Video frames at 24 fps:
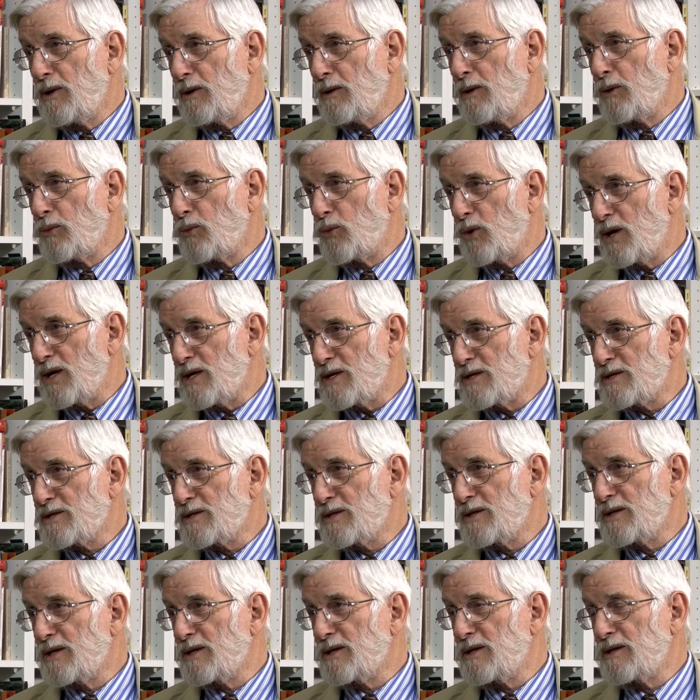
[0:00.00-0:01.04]

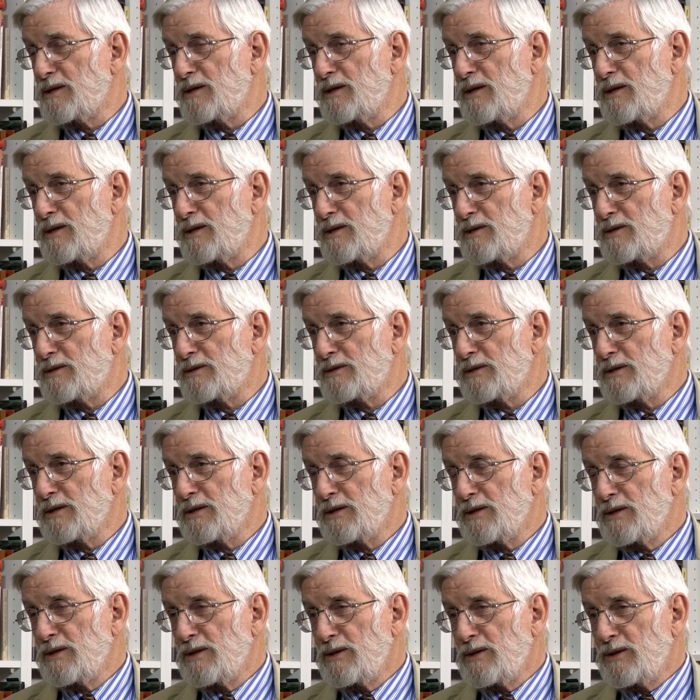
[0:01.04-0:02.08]
waste, and it's
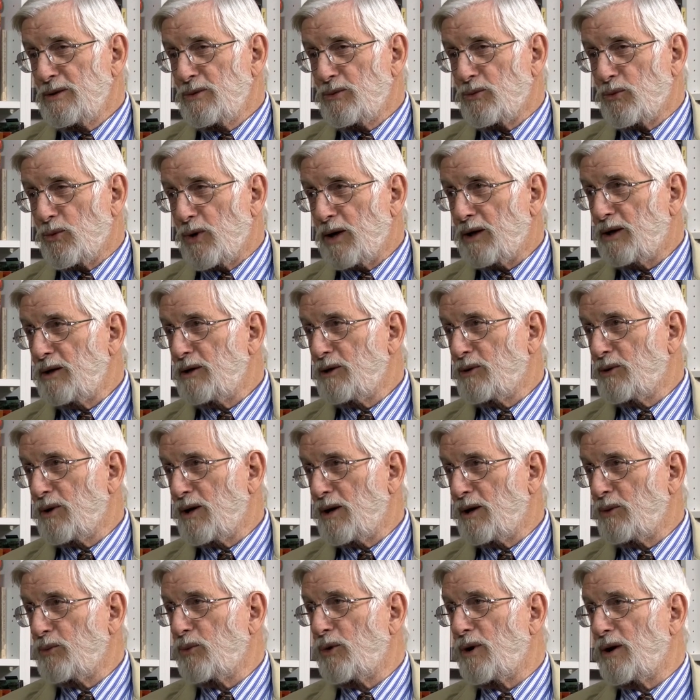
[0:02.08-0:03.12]
wrecking
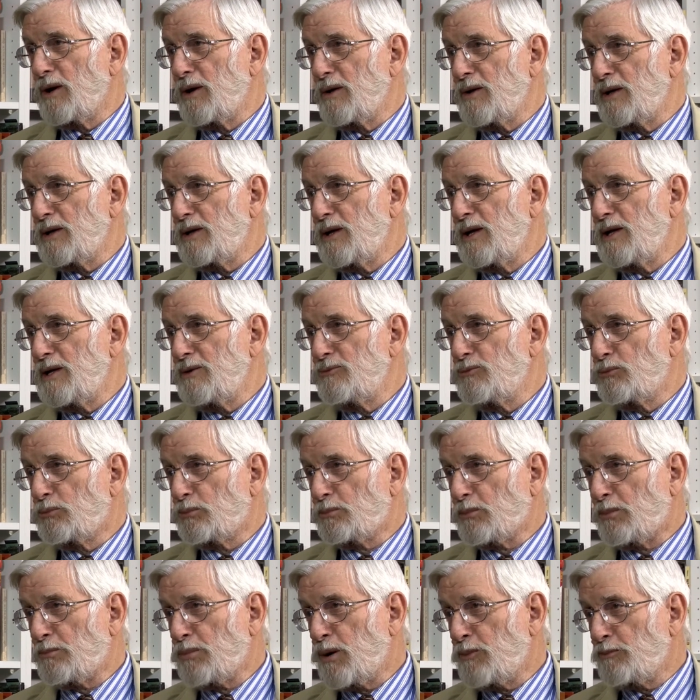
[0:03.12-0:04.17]
groundwater. They can't even
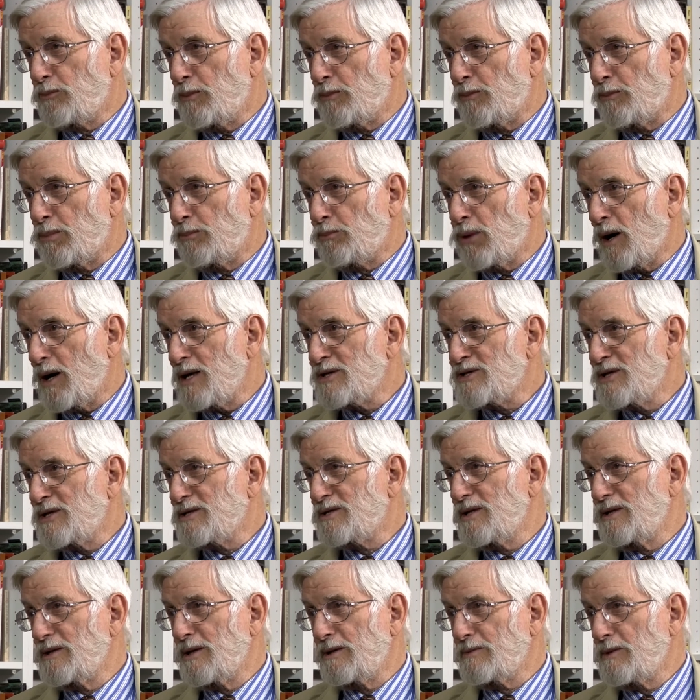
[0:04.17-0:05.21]

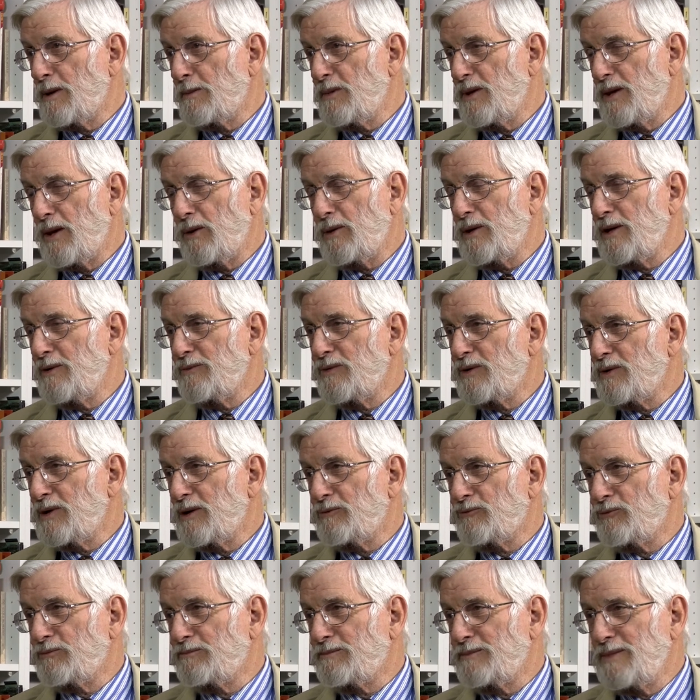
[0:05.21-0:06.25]
process it. I mean, they don't even
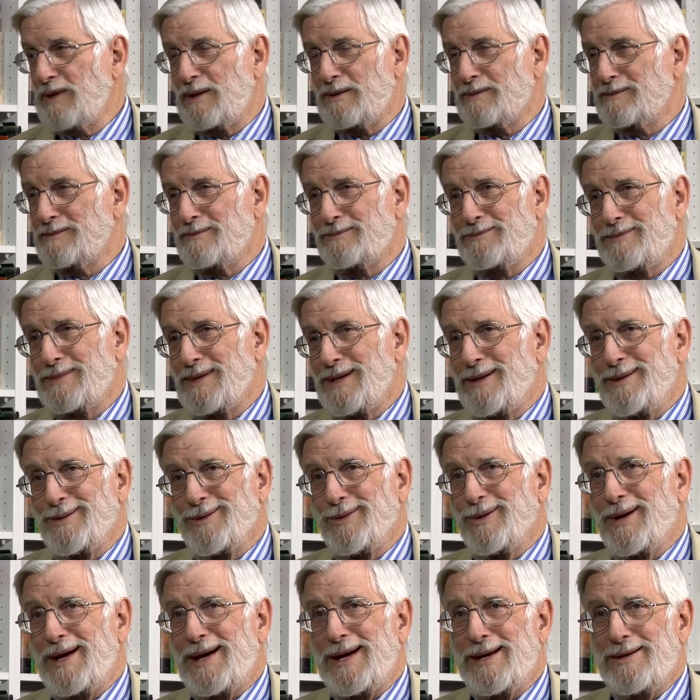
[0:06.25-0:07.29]
have enough
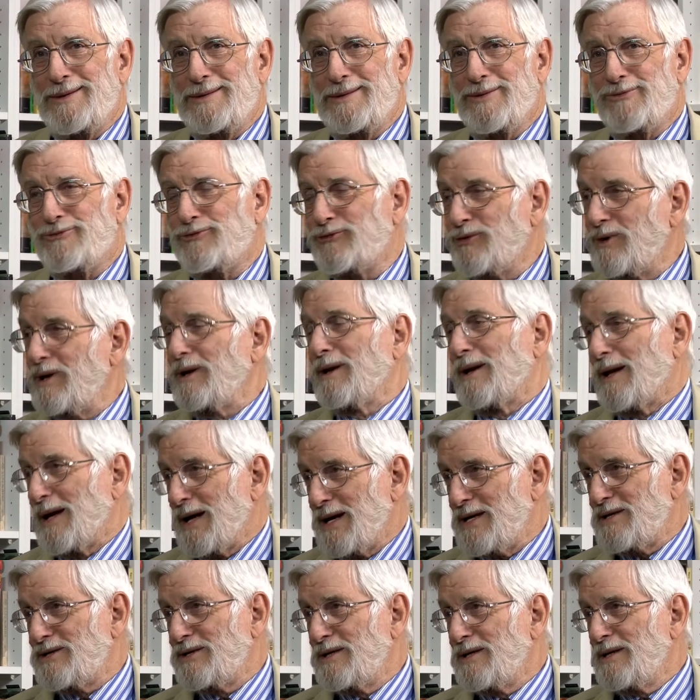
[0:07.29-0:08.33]
land to
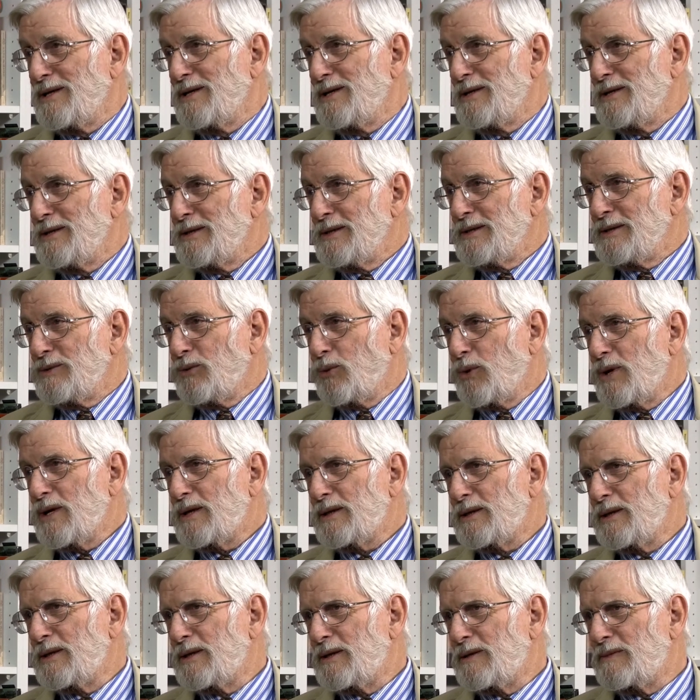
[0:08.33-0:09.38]
fertilize.
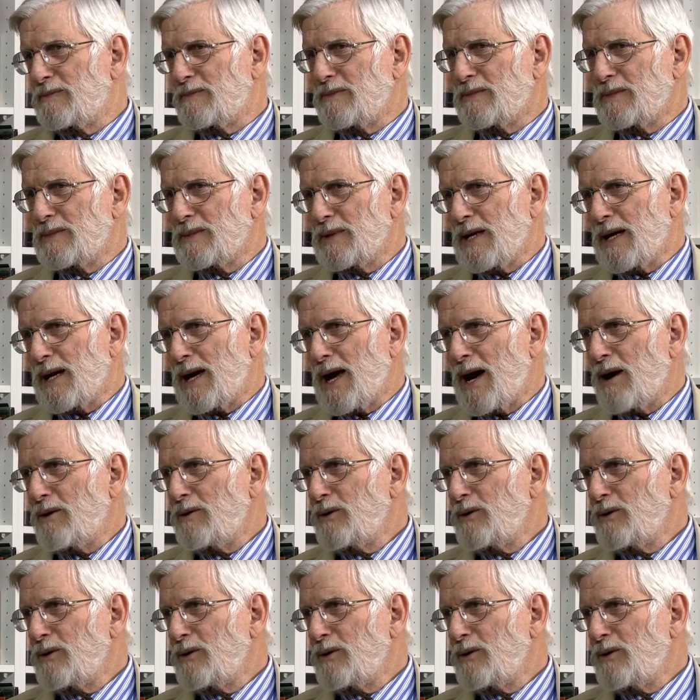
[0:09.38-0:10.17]
How